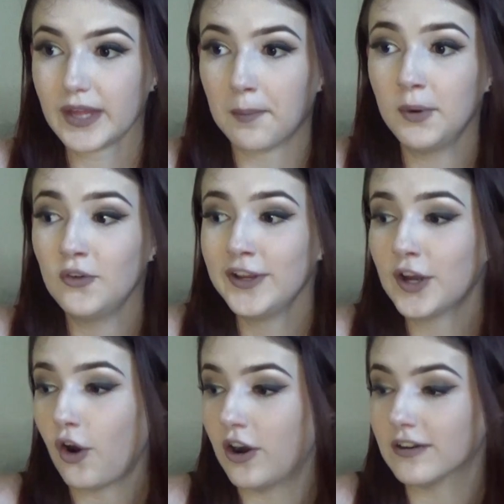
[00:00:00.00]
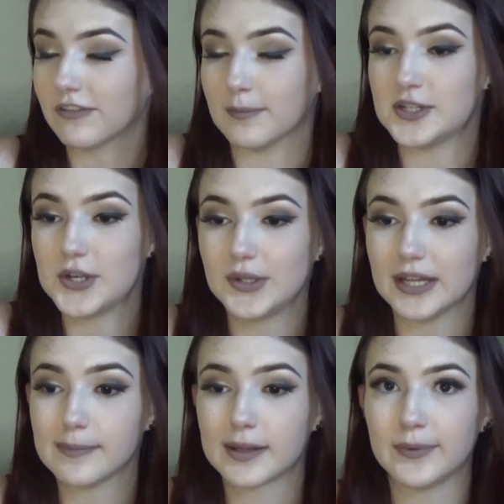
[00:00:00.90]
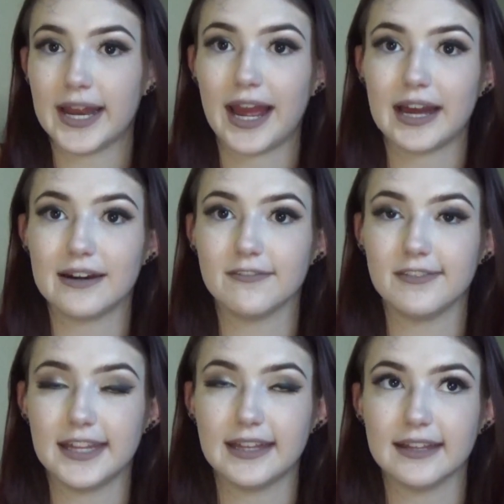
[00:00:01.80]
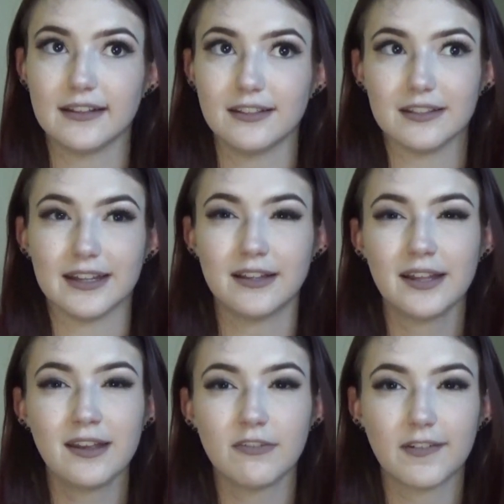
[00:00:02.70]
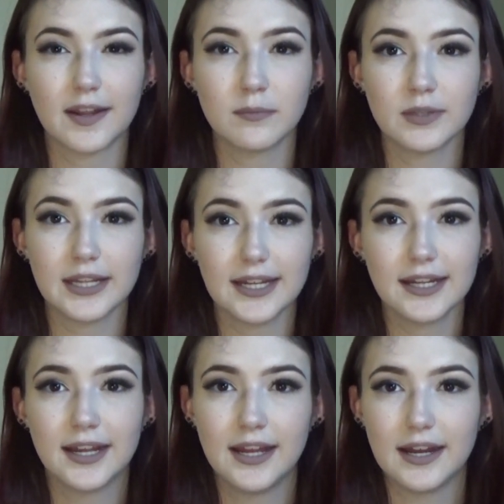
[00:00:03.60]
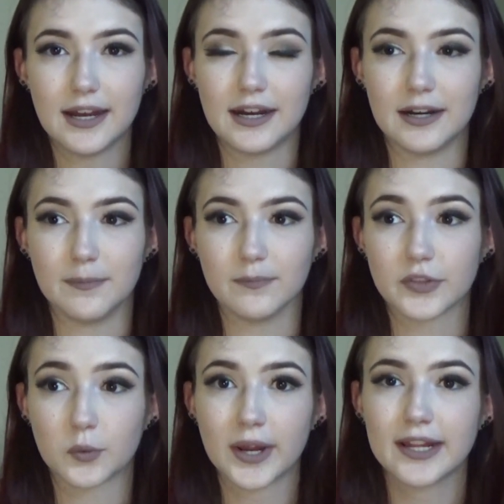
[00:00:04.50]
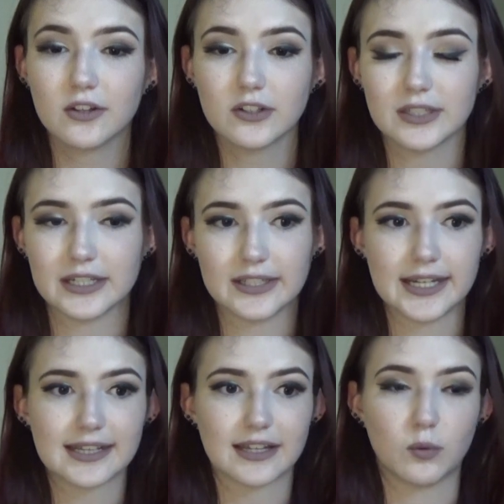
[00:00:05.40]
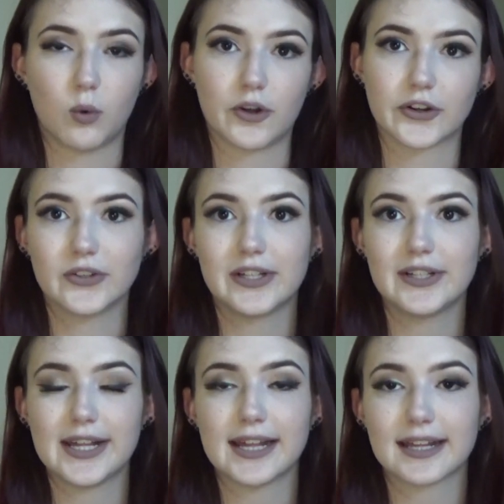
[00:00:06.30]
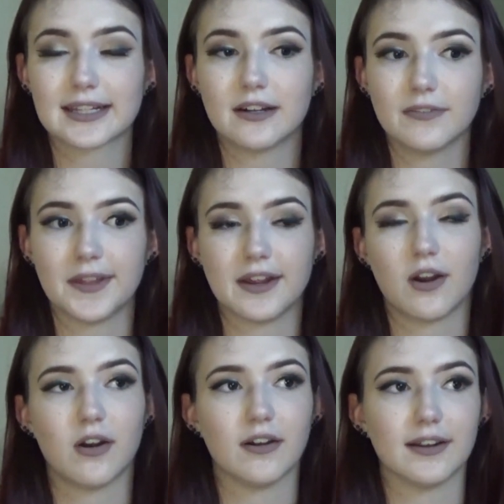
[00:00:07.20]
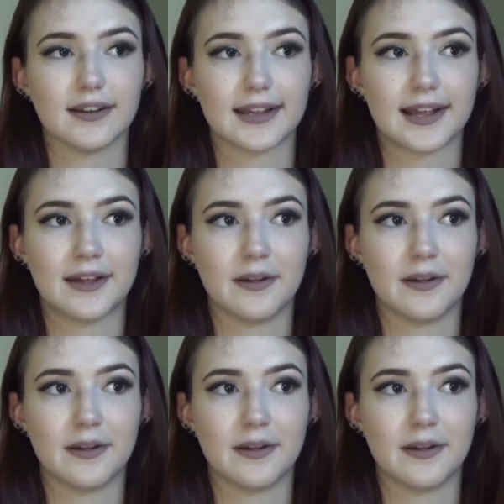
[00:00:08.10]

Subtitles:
moving on from tulips, we have the lily family. The regular lilies, like water lilies and stuff, they cause